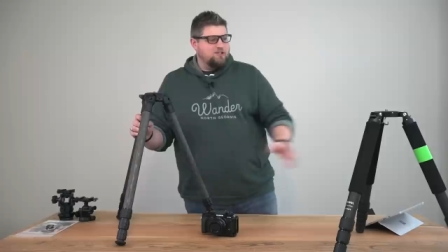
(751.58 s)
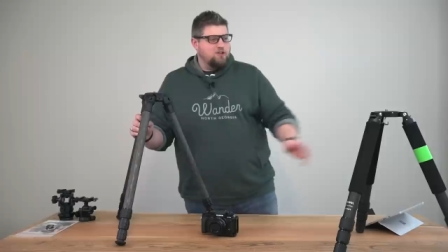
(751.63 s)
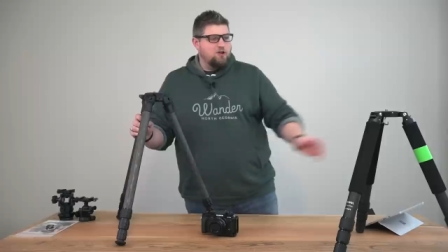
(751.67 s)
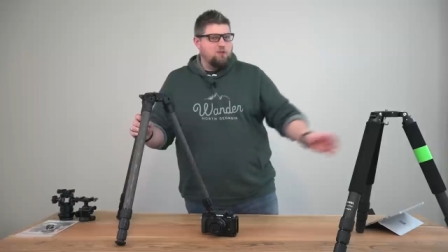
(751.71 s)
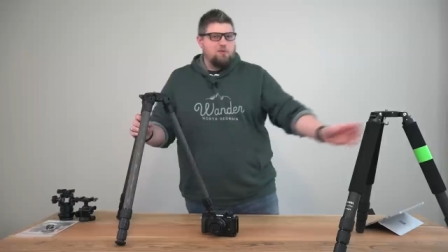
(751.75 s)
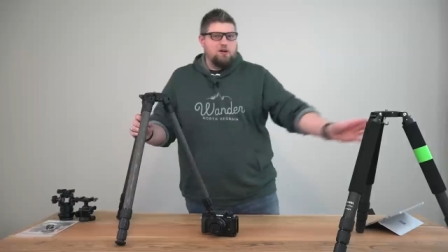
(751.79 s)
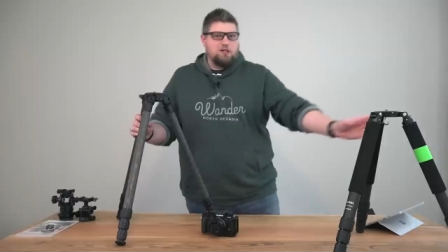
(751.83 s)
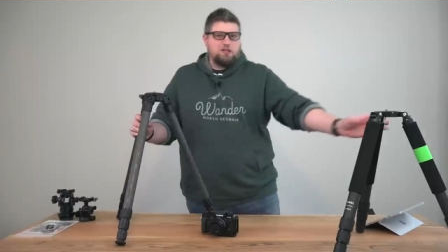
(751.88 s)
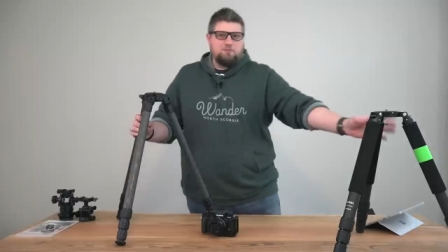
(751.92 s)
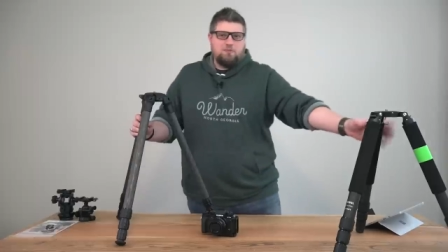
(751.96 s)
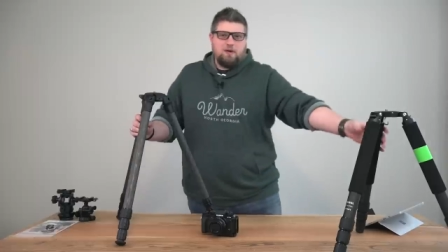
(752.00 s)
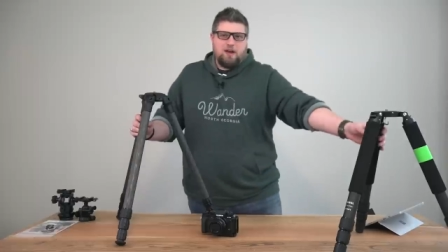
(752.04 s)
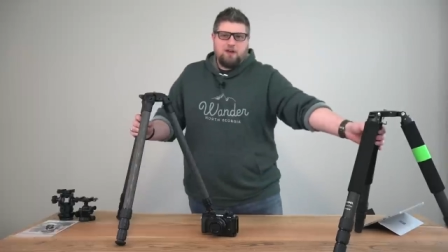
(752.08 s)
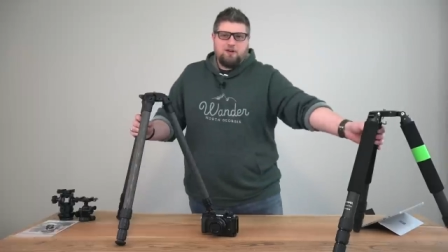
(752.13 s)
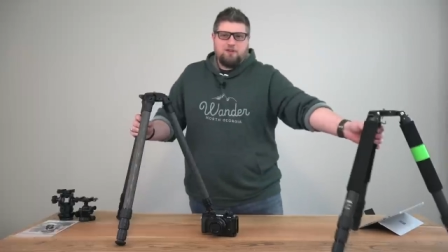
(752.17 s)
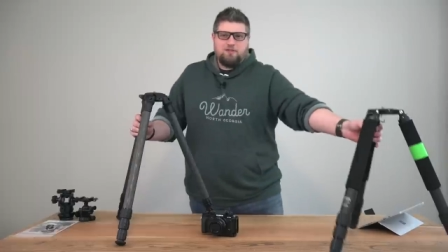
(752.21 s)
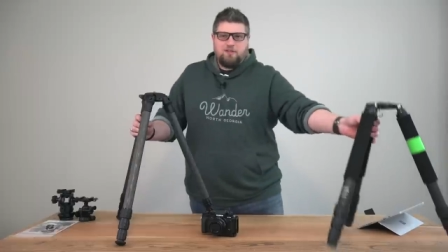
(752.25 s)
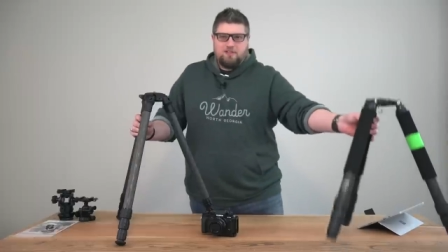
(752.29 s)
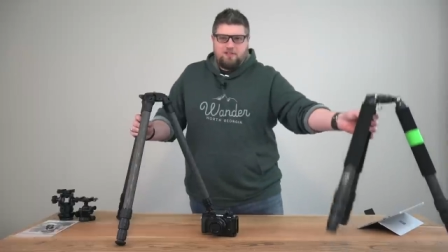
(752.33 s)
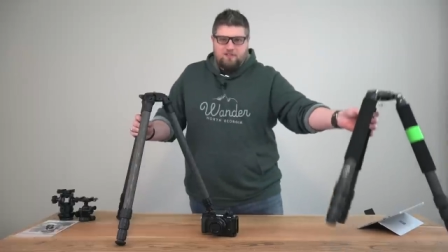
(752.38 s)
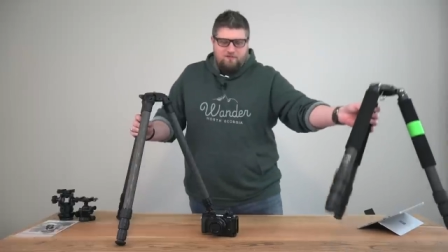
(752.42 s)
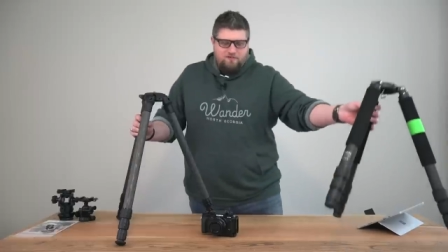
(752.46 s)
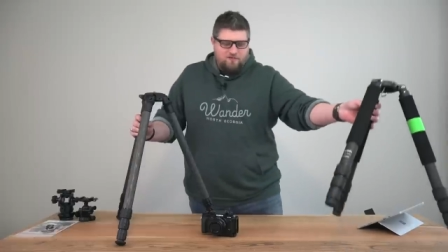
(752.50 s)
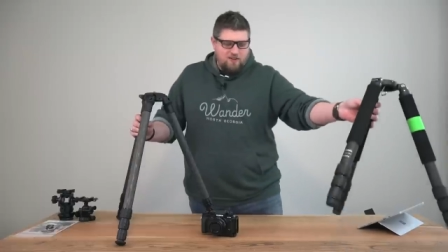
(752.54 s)
so much better
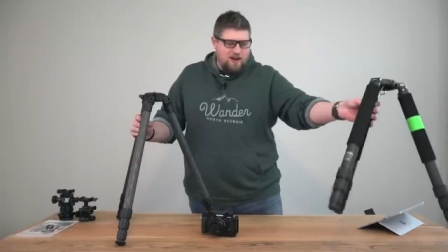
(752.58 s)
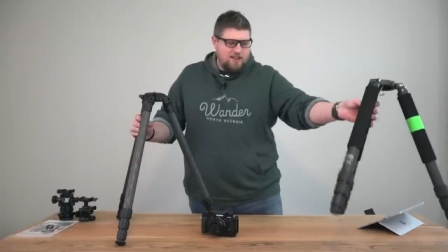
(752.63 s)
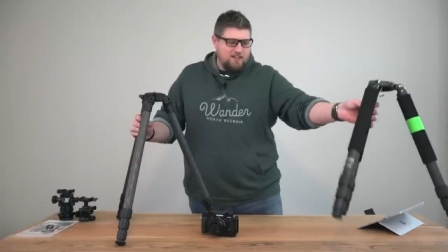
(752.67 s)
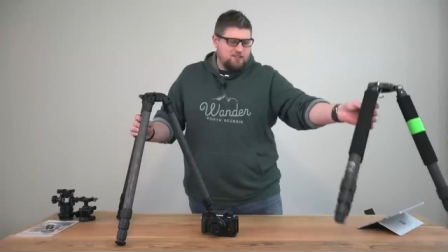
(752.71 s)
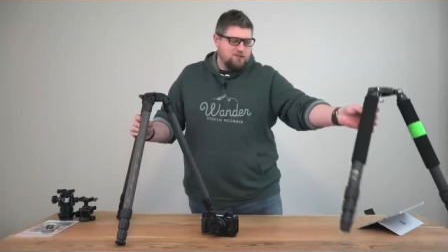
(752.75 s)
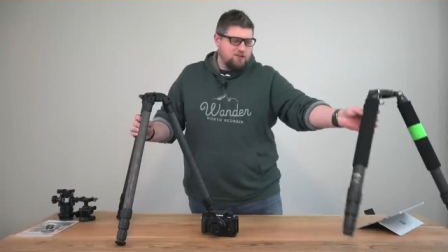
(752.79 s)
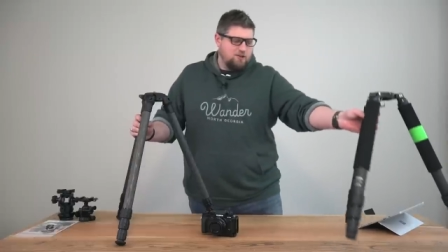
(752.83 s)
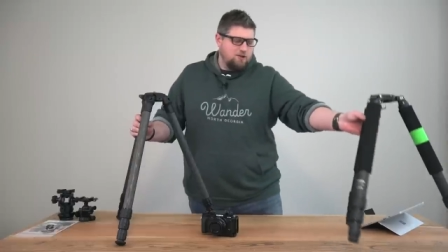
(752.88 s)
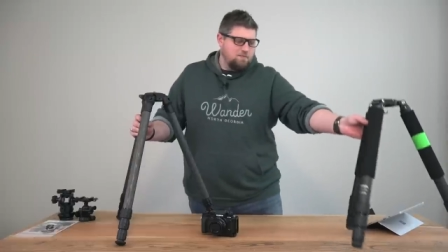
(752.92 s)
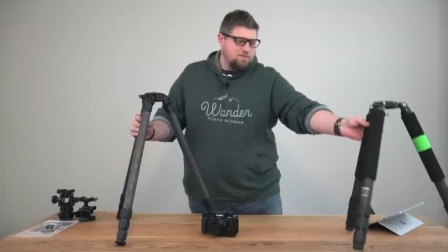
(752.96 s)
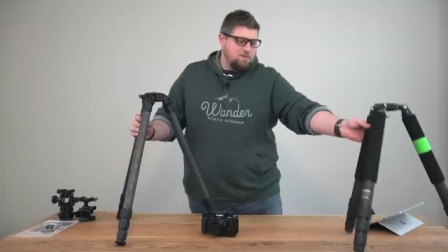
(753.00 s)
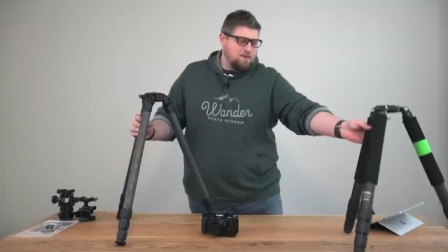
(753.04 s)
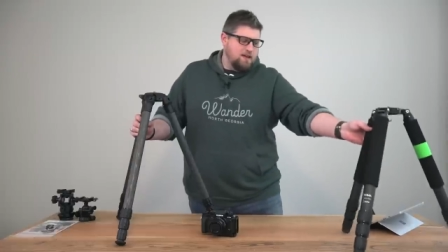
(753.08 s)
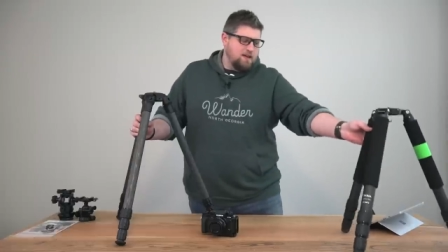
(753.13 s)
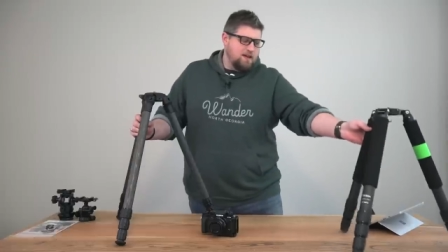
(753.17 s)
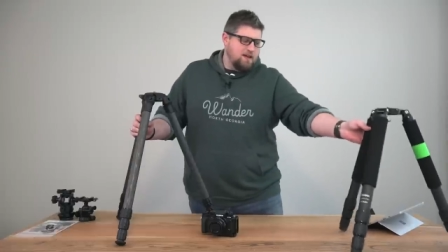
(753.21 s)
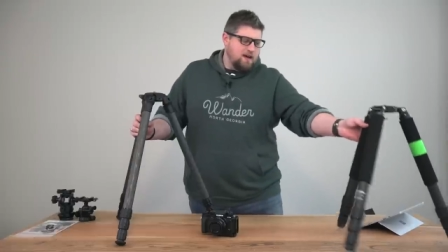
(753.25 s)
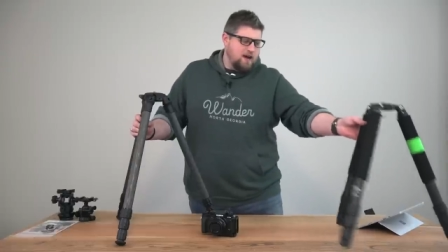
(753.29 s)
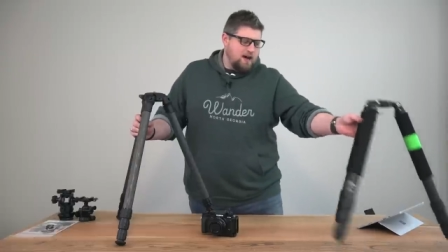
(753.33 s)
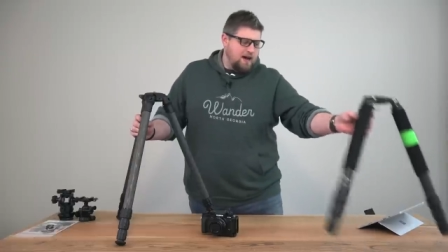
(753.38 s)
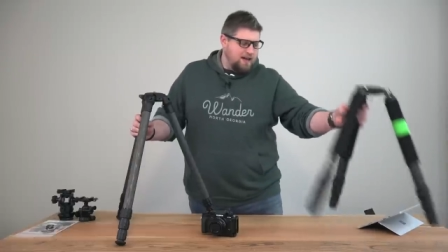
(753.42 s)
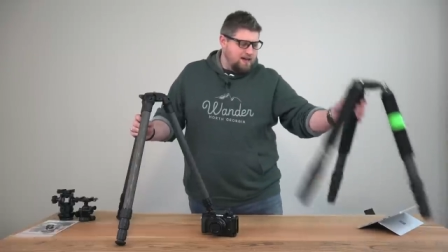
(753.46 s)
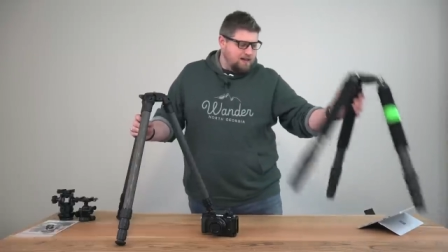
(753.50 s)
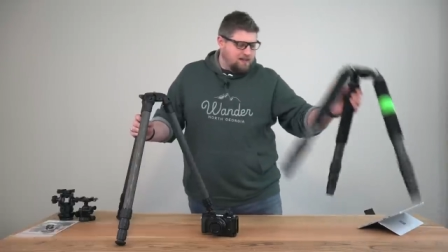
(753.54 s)
than the Feisol,
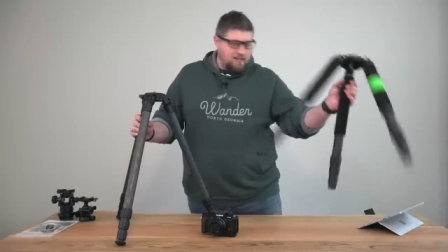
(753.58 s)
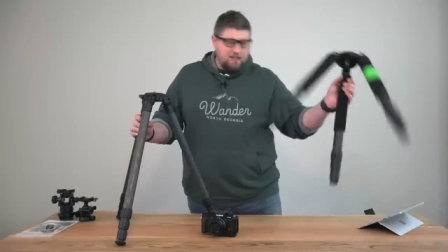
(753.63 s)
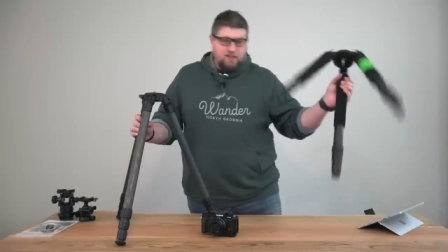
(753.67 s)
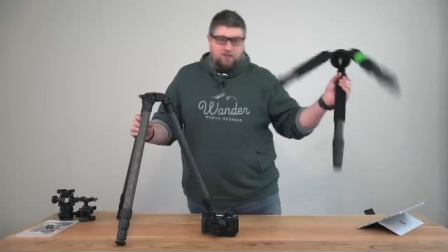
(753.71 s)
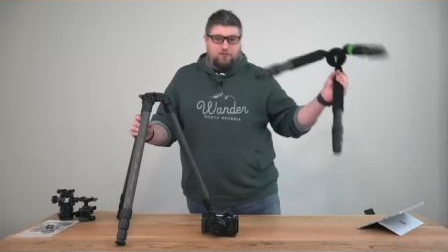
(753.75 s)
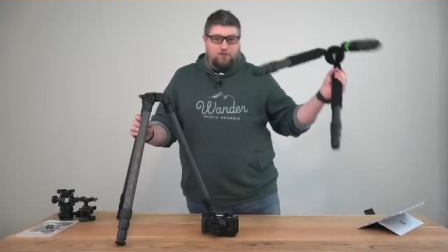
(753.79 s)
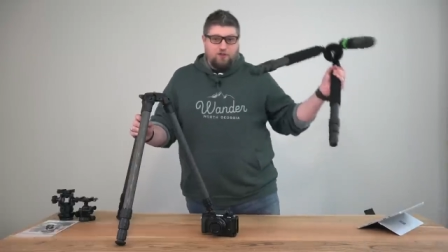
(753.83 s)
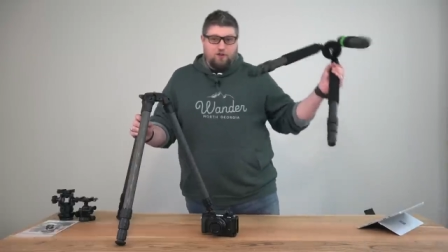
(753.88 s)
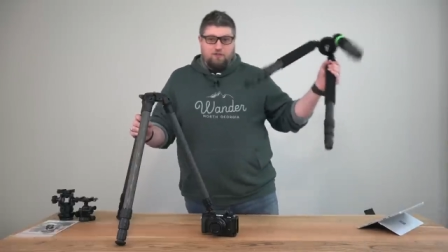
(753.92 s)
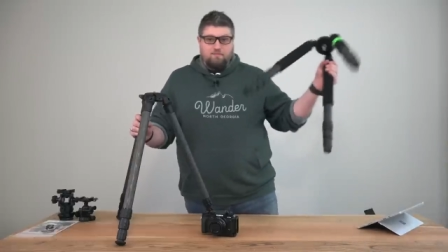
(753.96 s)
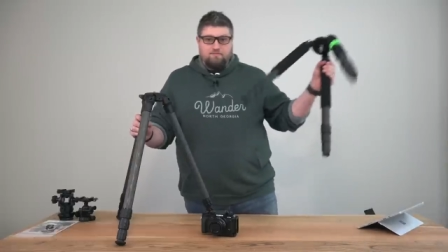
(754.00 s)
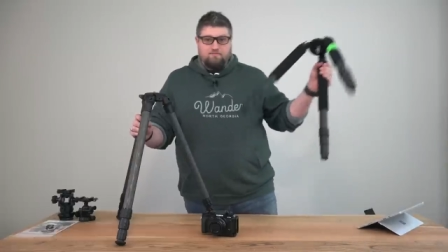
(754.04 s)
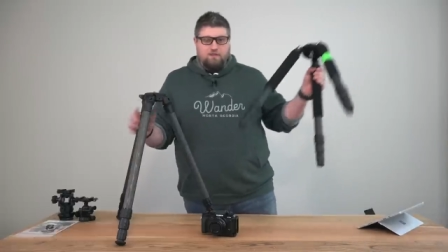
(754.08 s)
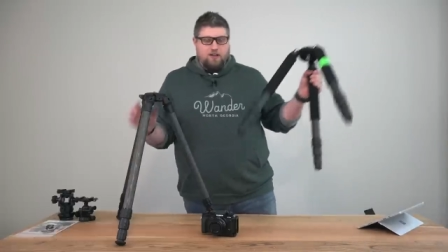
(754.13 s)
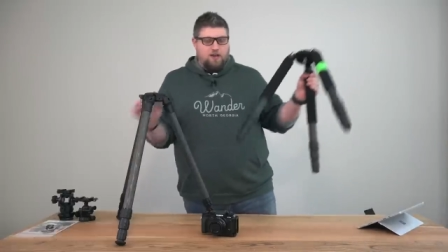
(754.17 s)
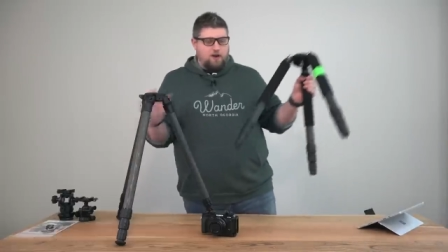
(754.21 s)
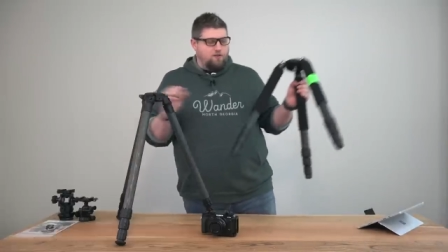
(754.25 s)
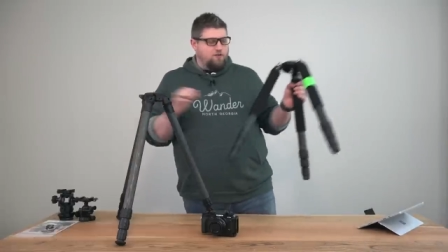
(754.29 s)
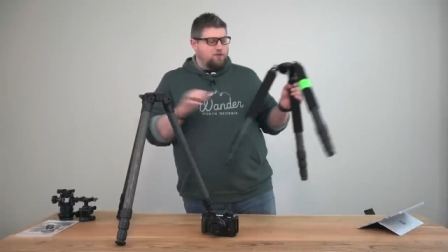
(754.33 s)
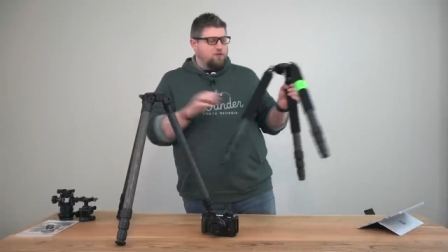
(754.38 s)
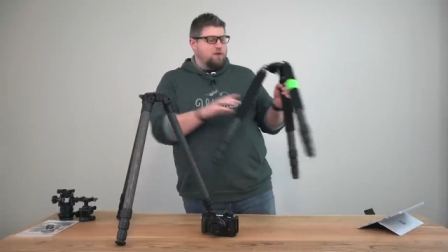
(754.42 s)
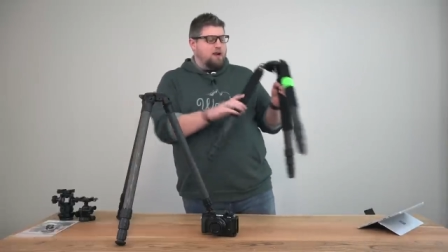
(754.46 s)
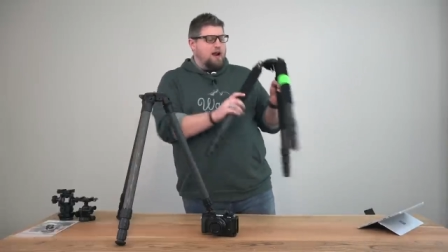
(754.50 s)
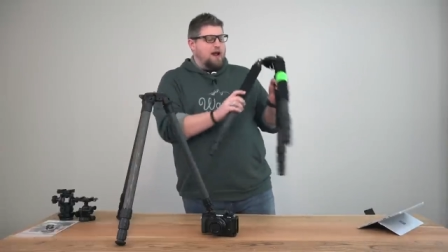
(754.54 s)
at least for, you
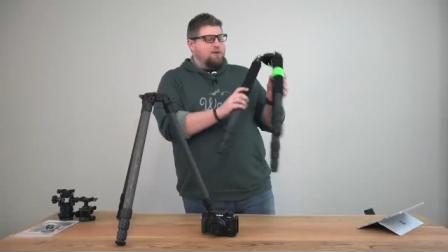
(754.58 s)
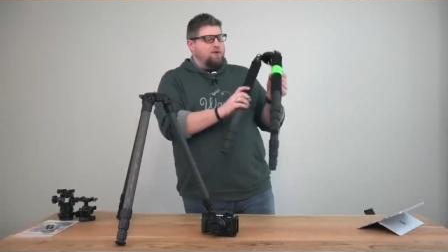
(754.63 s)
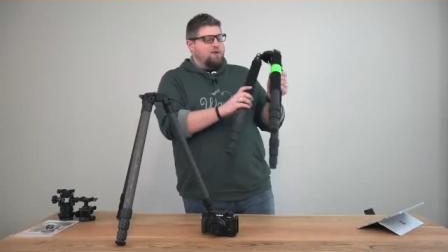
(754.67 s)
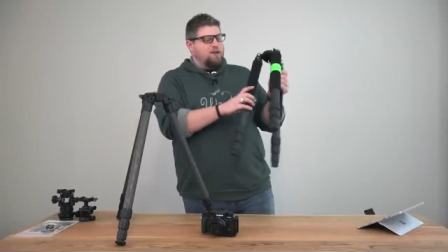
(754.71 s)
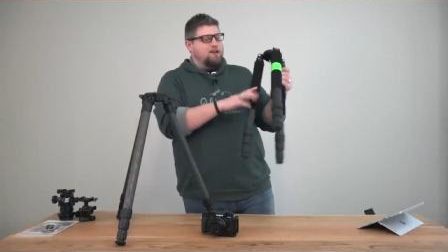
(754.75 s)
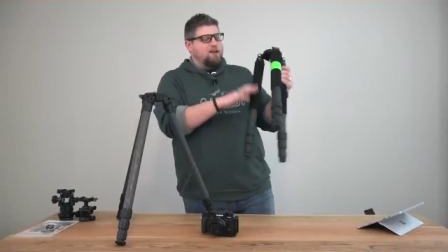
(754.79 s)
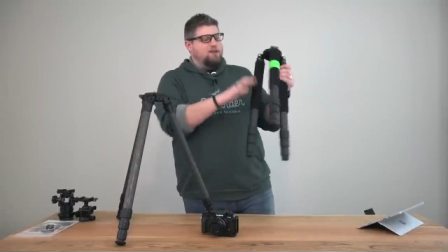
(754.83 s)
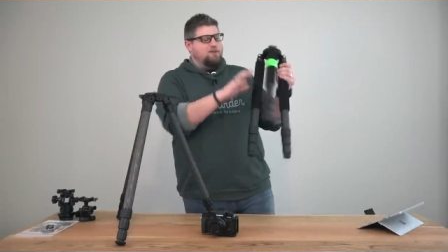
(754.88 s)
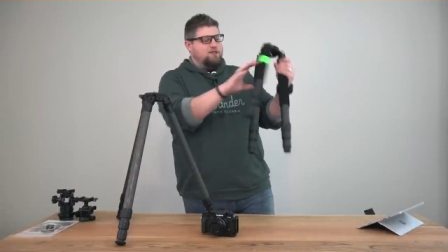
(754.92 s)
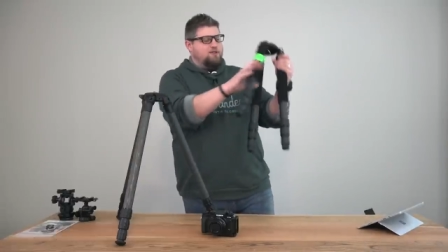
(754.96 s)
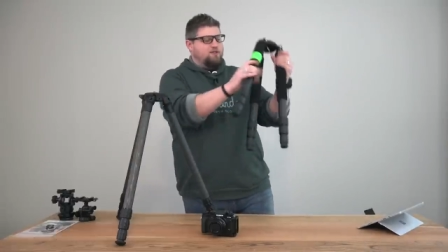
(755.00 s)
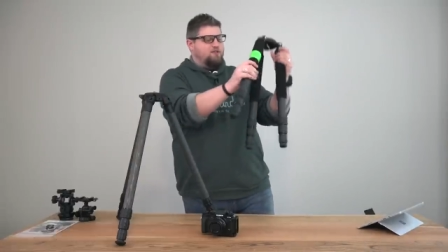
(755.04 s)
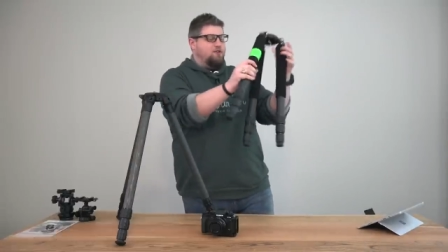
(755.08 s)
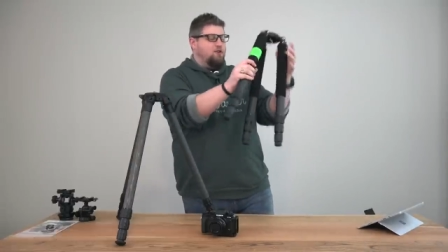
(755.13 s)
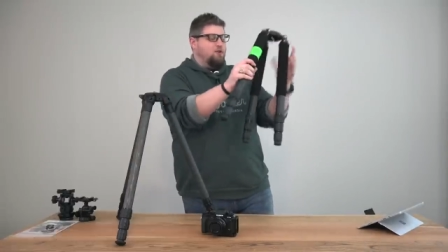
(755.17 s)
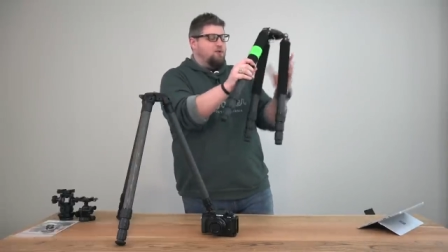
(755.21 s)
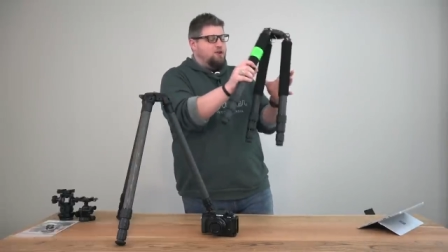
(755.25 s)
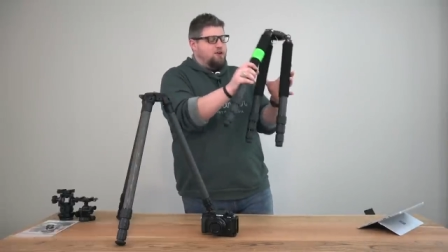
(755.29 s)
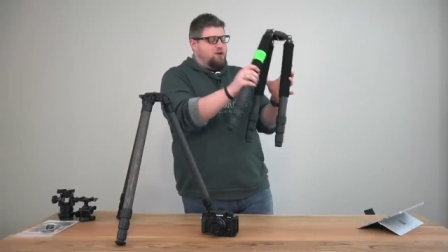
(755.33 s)
know, for what I want to use it for.